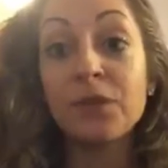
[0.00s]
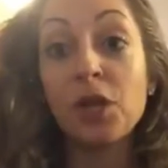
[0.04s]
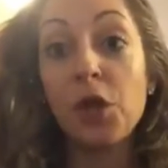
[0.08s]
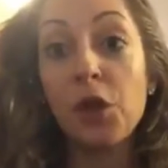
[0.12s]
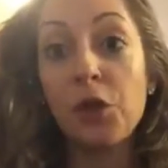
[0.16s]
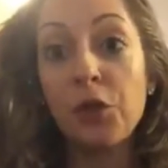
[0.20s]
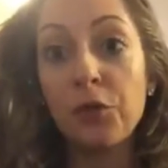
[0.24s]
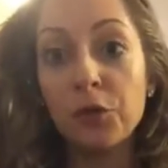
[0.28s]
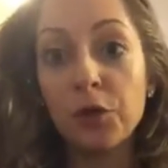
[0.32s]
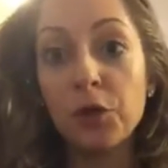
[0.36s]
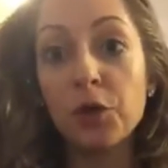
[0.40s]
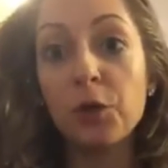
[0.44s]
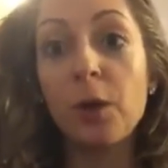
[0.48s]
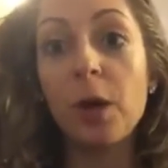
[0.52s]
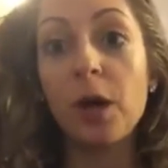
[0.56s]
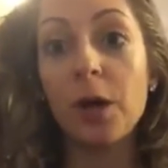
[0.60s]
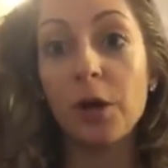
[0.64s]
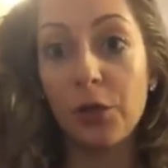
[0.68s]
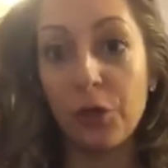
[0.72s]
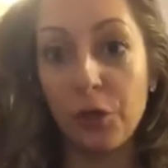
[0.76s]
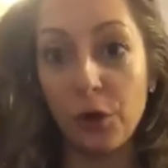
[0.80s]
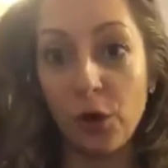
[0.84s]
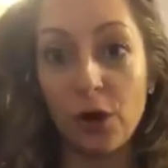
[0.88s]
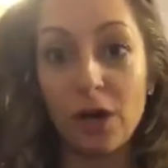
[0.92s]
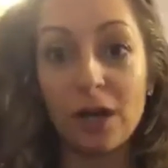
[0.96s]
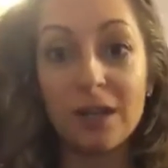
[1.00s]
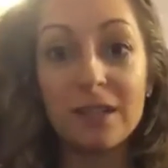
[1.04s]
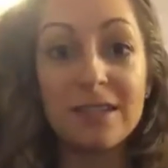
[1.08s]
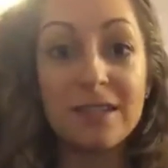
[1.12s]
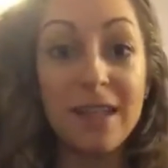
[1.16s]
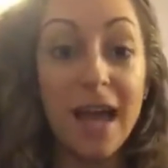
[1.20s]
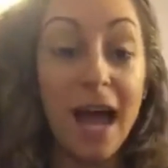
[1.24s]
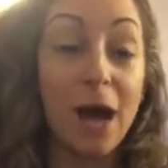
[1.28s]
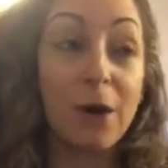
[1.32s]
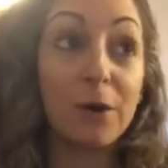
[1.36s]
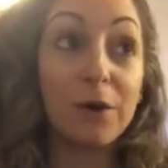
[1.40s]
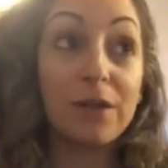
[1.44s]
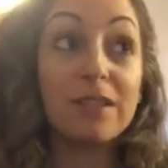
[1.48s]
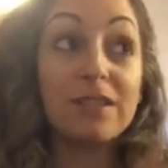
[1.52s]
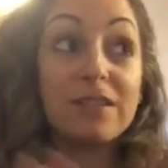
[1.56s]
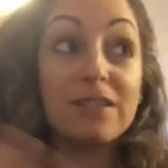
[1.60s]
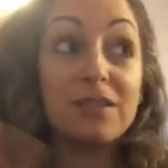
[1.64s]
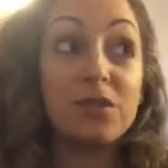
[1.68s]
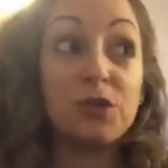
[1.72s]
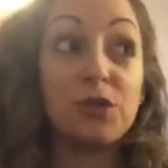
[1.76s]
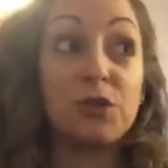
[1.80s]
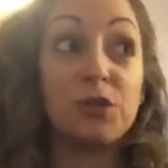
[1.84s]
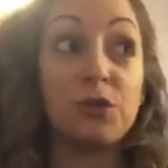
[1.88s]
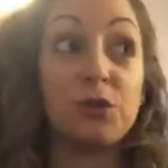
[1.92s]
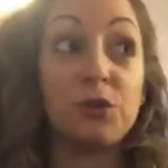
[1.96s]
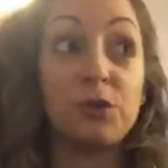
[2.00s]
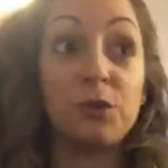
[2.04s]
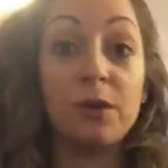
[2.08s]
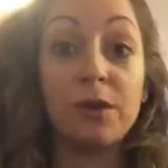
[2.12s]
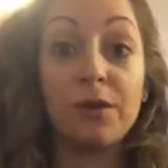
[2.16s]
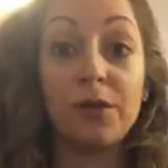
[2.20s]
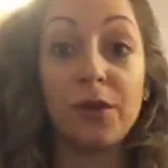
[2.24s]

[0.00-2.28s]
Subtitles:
through our thoughts out into